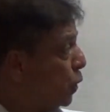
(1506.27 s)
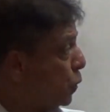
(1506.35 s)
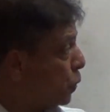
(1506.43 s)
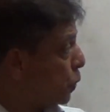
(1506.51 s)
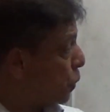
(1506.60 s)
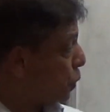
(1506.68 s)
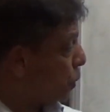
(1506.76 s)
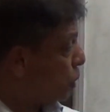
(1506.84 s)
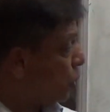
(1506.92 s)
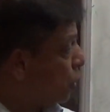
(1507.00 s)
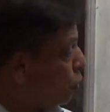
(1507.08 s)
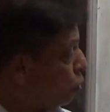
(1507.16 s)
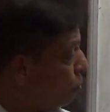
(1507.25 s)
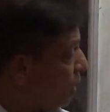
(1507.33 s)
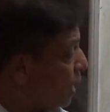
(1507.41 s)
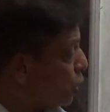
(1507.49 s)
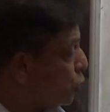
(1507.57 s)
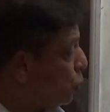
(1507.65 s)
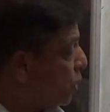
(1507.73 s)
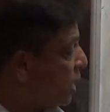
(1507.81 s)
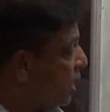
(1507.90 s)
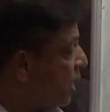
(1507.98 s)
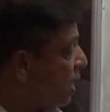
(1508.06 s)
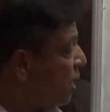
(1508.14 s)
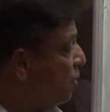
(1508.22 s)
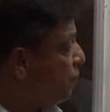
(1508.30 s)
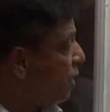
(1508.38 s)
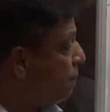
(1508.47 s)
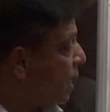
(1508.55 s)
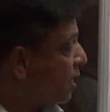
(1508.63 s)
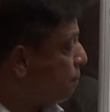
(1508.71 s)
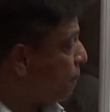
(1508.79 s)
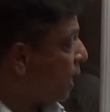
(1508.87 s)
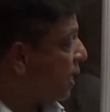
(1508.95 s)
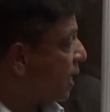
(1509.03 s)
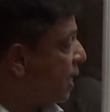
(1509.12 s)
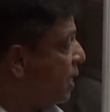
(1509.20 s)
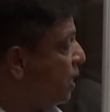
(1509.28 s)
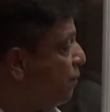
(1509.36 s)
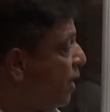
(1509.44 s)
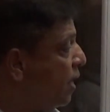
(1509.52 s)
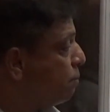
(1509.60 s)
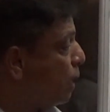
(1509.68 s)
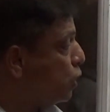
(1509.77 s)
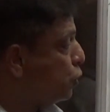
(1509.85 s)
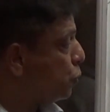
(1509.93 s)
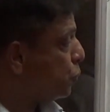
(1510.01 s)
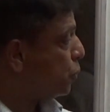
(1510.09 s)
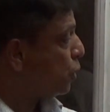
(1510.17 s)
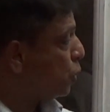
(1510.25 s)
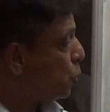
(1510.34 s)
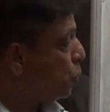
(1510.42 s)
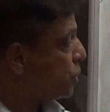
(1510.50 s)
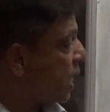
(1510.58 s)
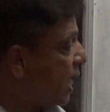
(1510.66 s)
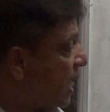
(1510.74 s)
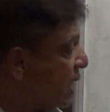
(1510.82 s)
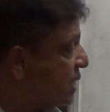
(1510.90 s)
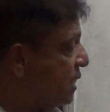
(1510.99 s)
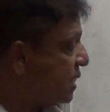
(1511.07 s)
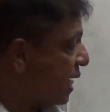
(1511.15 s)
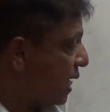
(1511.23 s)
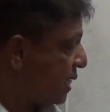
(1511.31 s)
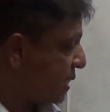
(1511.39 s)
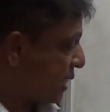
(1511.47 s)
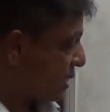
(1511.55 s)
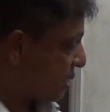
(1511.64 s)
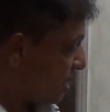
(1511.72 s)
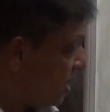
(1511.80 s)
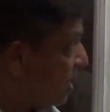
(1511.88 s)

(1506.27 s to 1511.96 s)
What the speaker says: To bring 2 here, we multiplying and dividing by 2. 2 sin x sin sx.